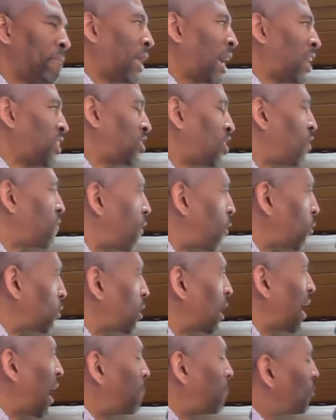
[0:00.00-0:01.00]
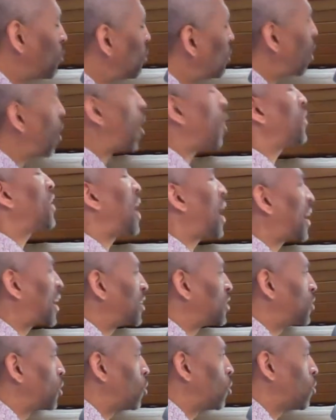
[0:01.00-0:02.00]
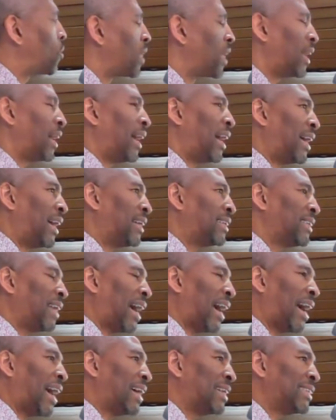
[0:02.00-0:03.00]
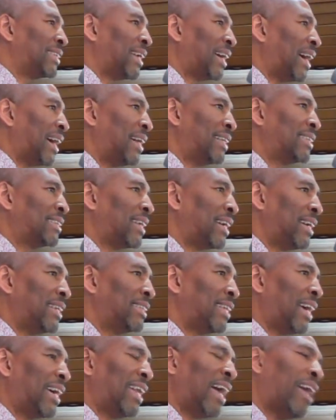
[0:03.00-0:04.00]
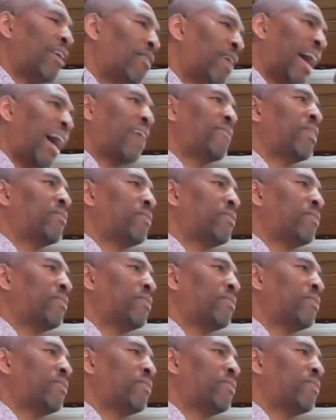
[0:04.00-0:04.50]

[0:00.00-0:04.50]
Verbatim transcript: I saw folks, I'm doing all that I can do, and and and and and I don't have